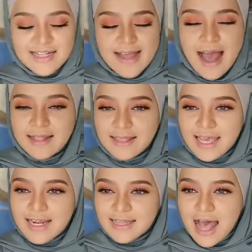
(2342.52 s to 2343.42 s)

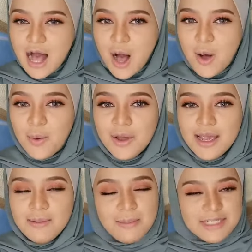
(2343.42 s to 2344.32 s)
Cantik lah tau.
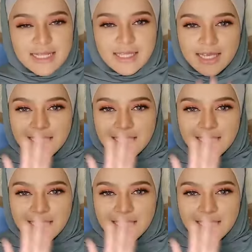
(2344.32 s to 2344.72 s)
Memang cantik